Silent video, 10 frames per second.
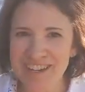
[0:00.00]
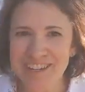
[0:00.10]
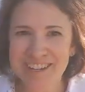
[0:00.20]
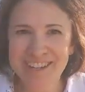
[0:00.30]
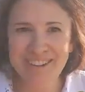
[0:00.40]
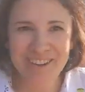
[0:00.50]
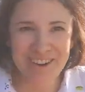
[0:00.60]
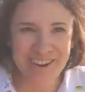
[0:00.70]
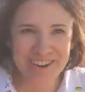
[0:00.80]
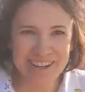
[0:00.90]
fish. we
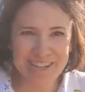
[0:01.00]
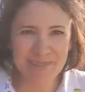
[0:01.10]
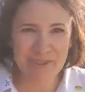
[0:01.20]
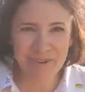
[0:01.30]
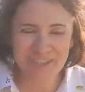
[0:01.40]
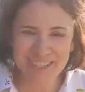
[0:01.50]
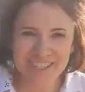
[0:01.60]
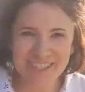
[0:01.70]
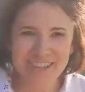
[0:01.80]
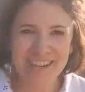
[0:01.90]
were
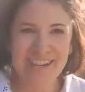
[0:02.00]
inexperienced.